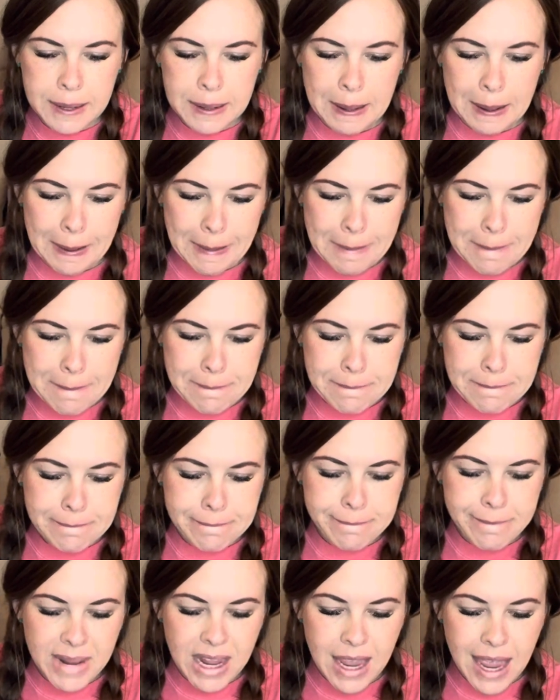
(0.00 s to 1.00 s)

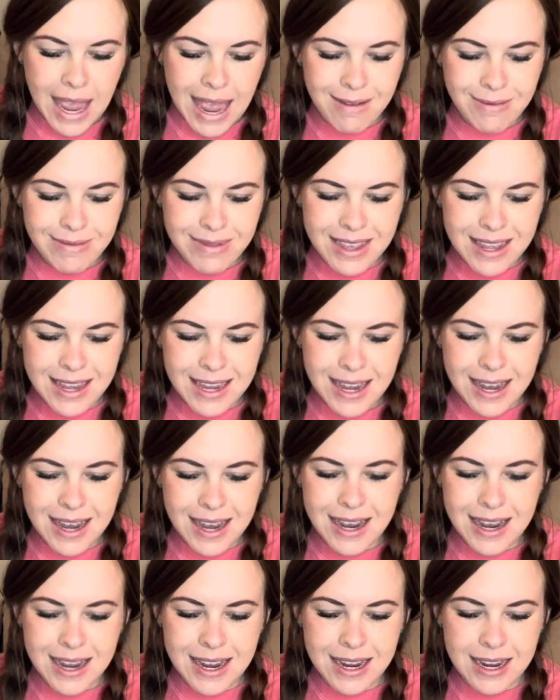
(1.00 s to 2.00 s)
I don't think
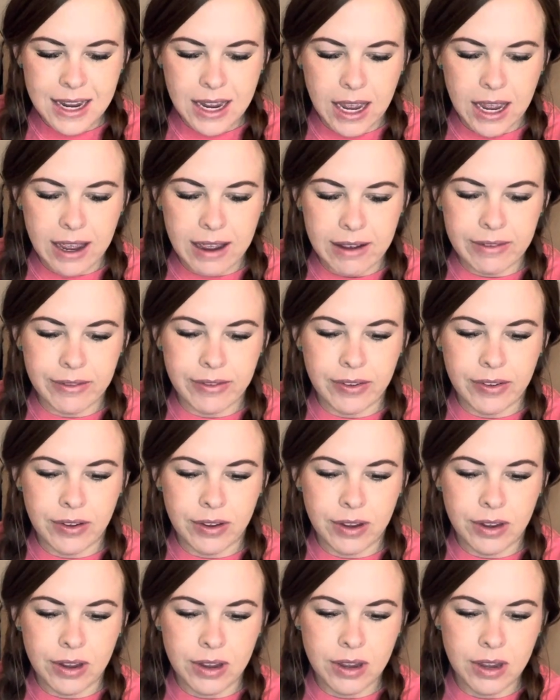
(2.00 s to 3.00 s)
I have
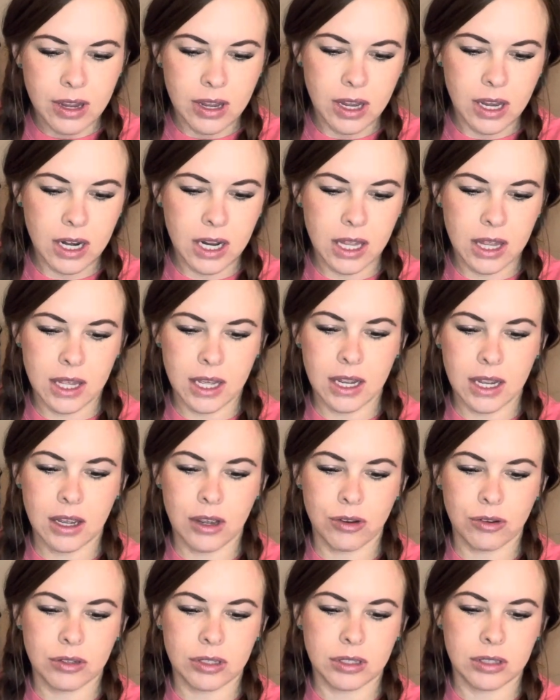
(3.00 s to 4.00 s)
anything
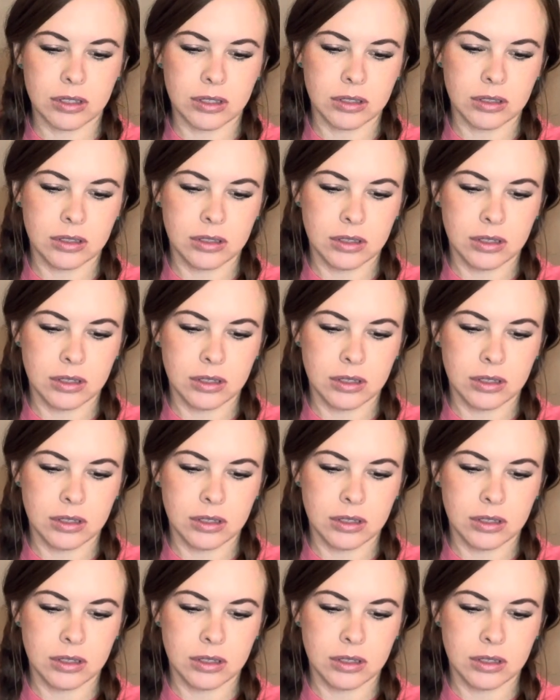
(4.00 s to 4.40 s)
else